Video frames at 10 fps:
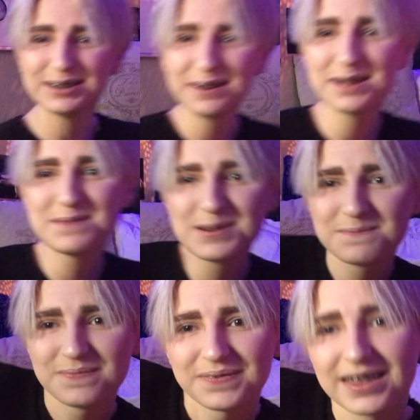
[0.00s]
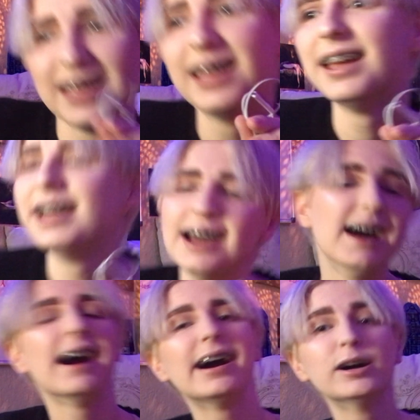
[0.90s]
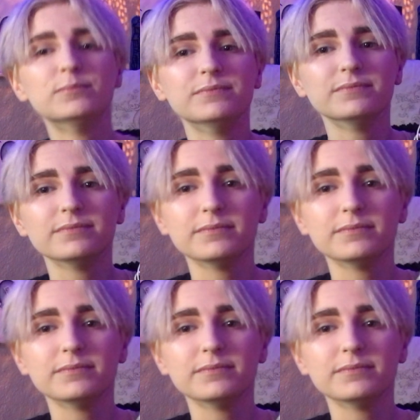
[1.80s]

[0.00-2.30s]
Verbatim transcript: You know what I mean? Um,